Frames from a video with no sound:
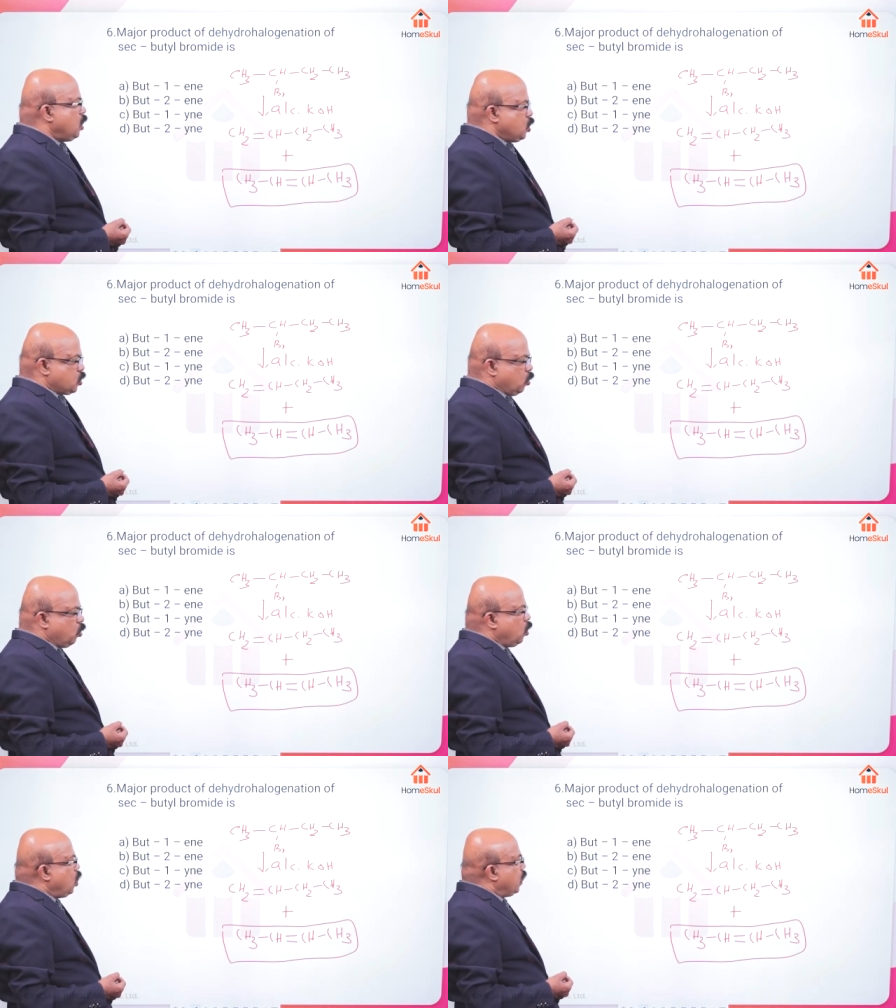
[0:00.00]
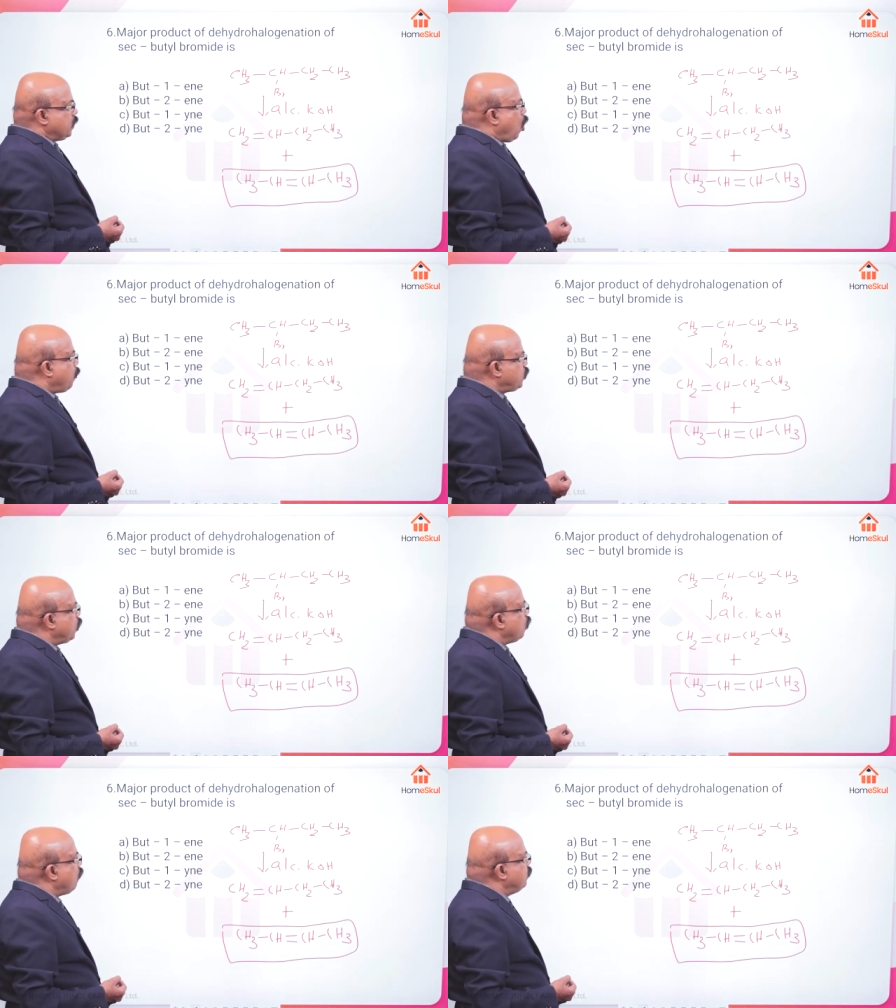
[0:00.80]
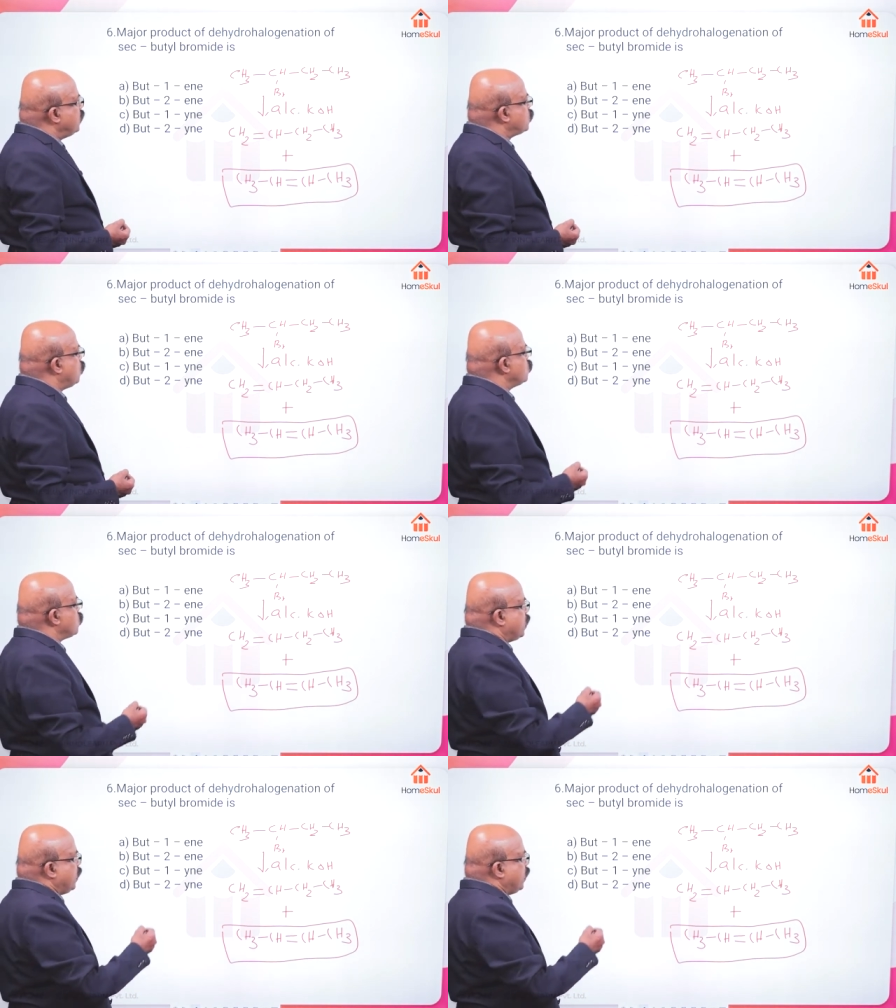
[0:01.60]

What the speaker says: So the option of this question